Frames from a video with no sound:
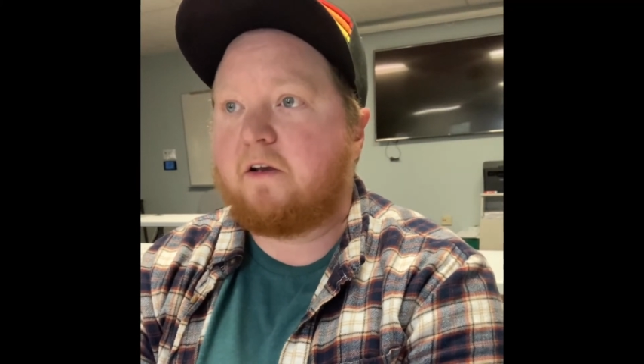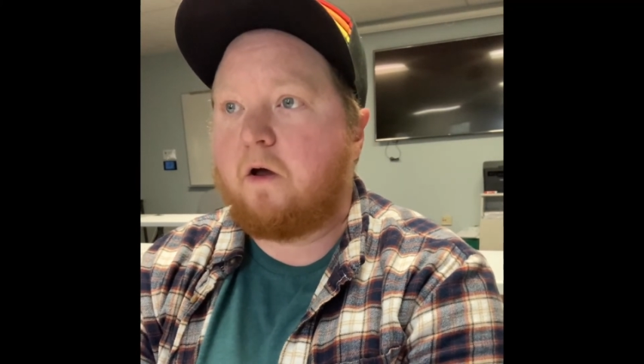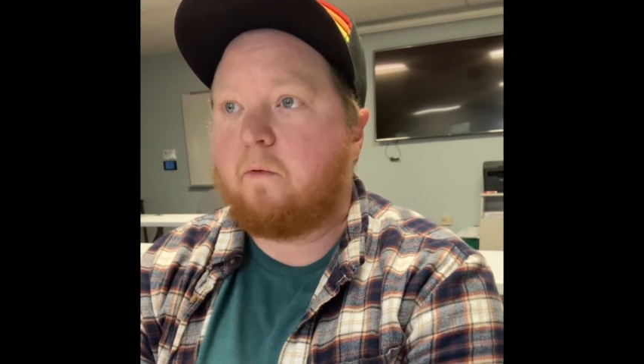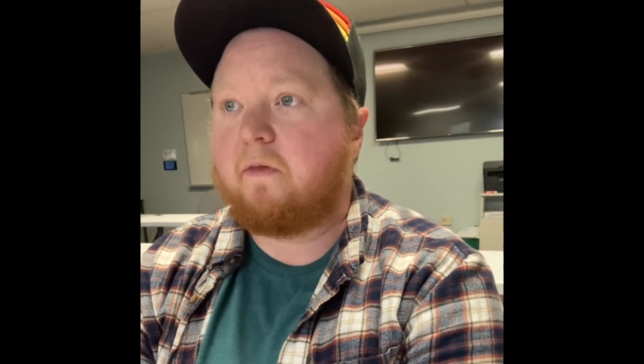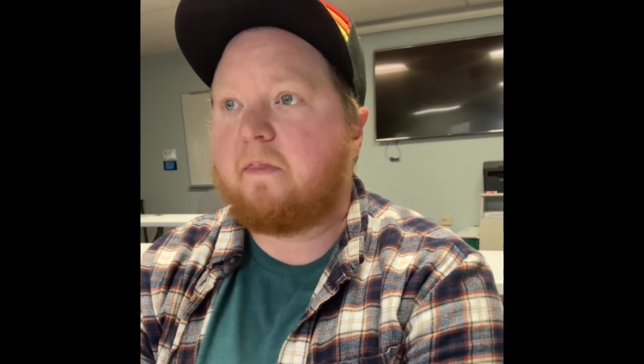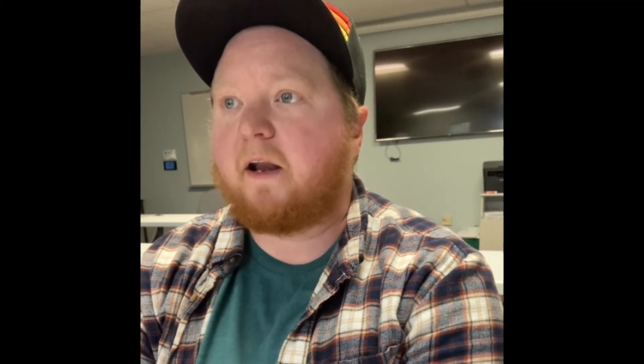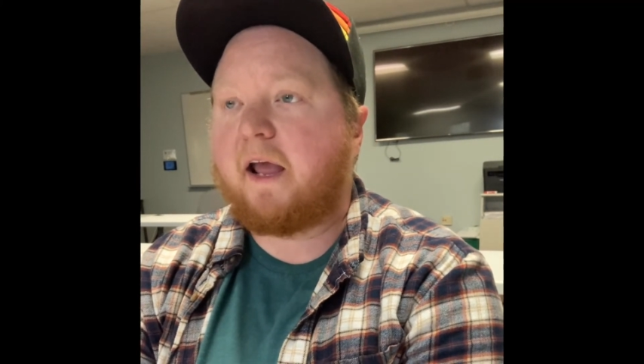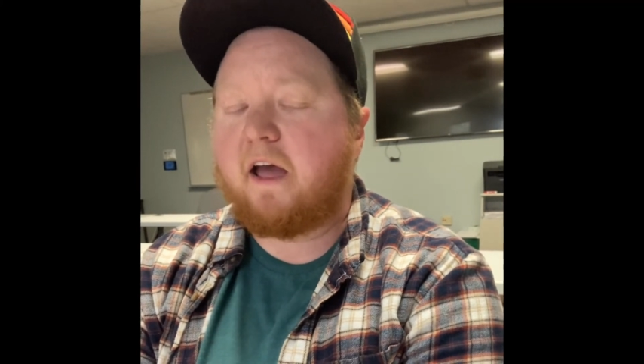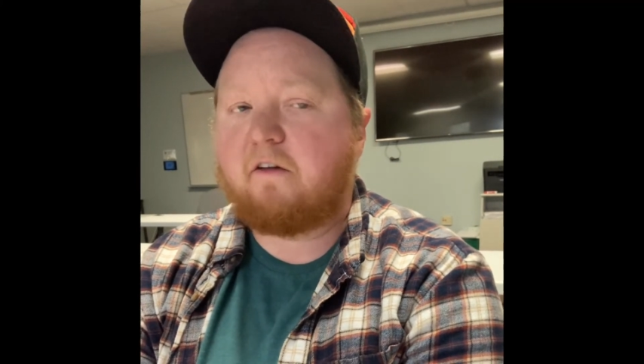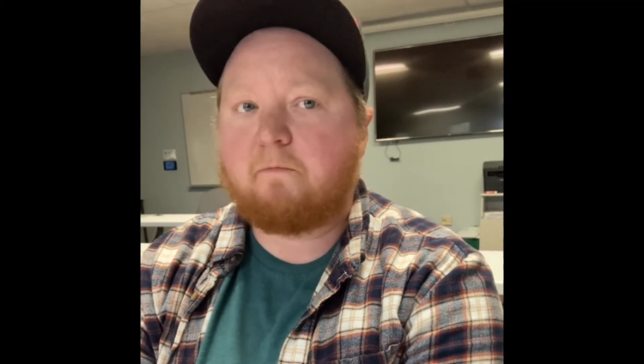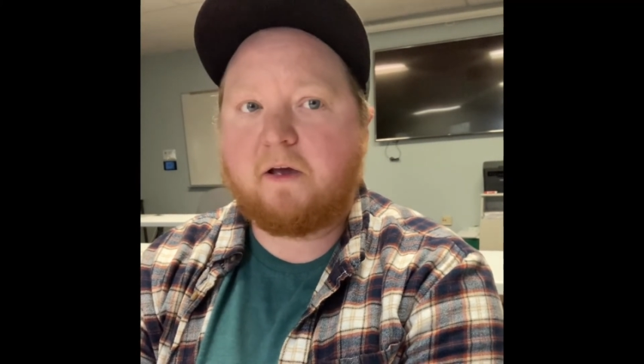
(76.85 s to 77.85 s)
knowing that I
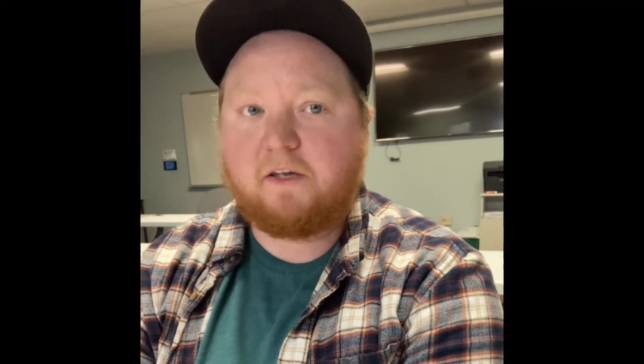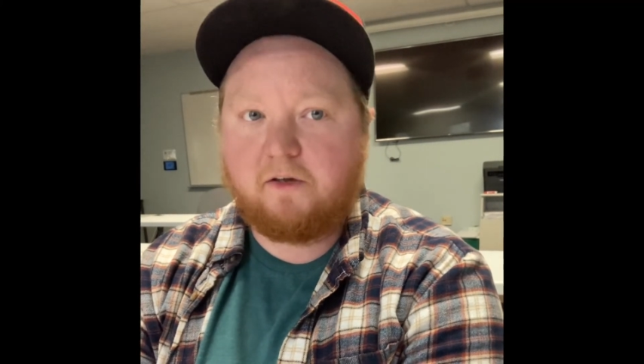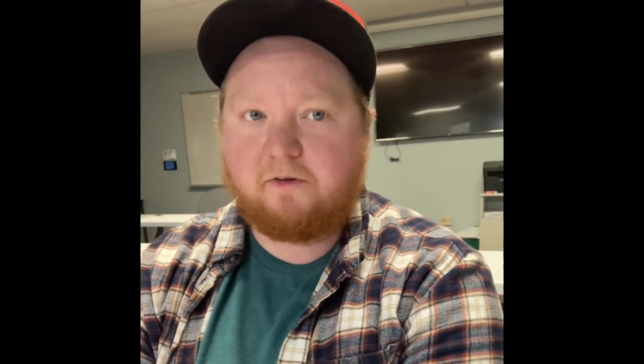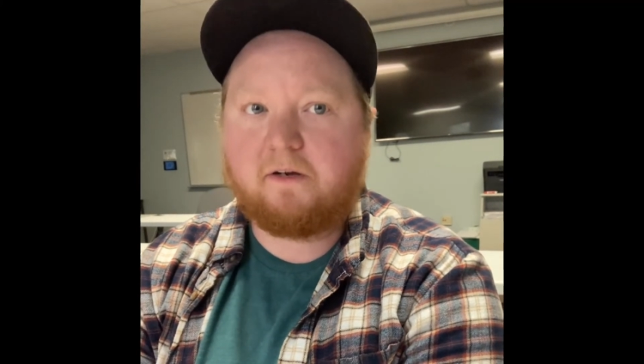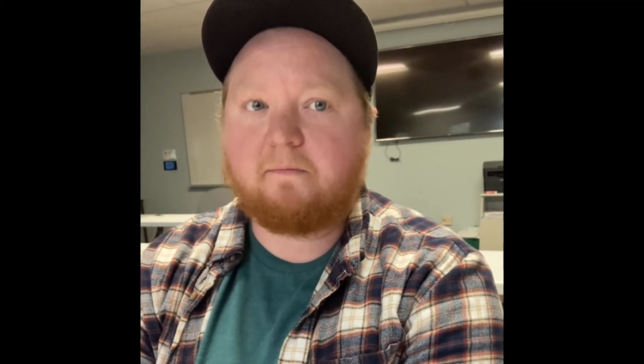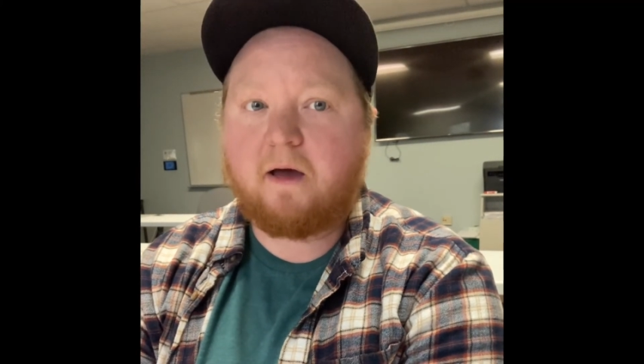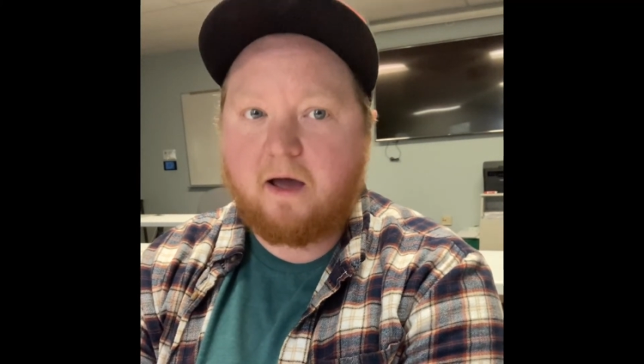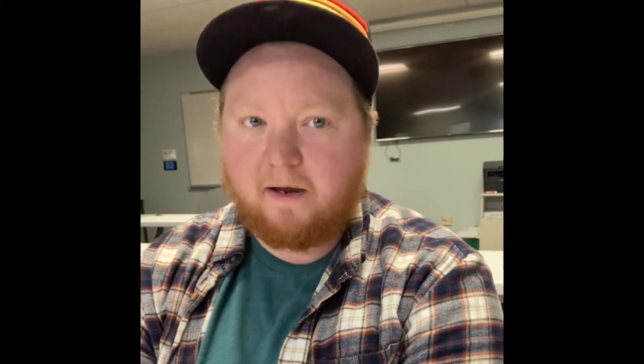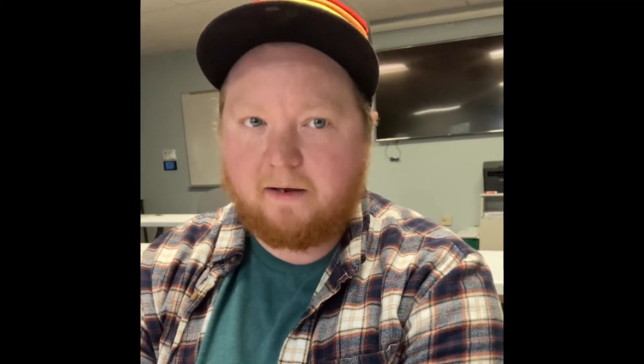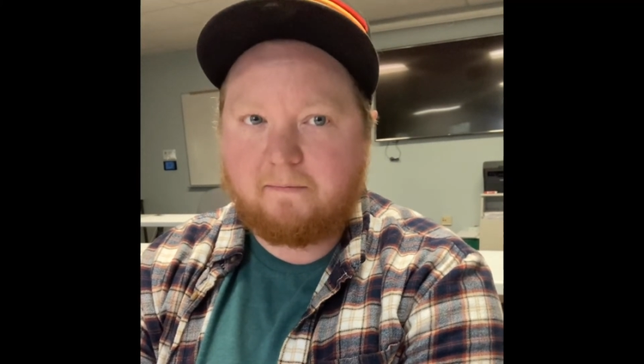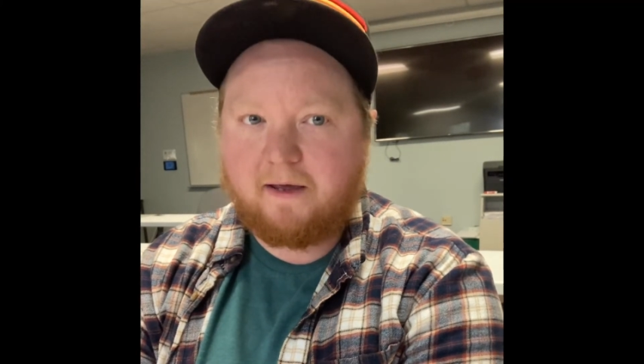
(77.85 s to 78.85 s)
have my union
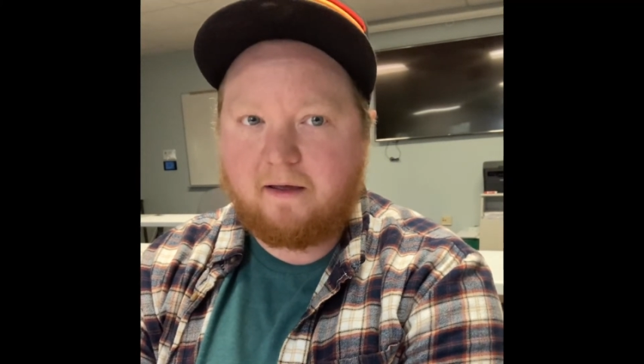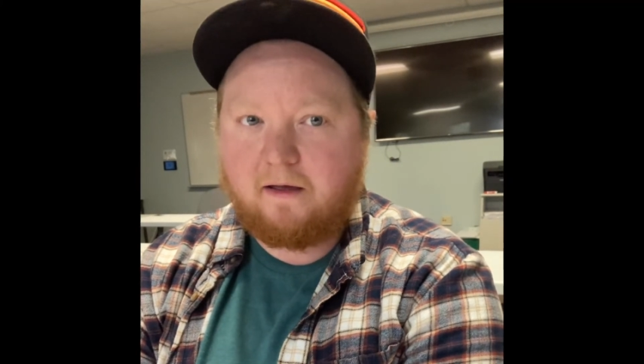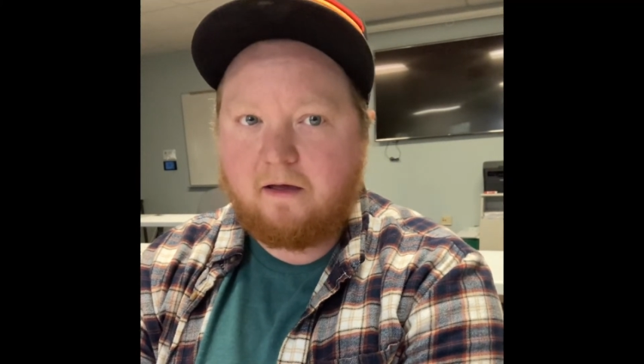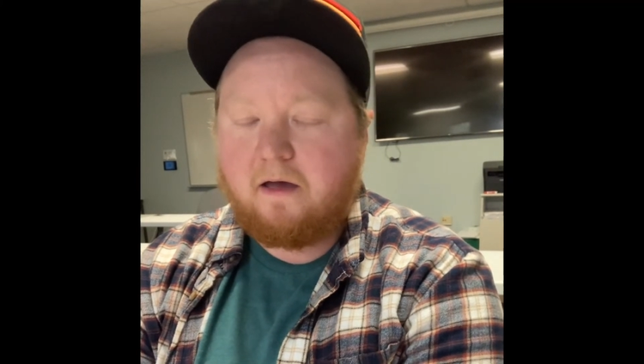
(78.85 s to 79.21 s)
behind me,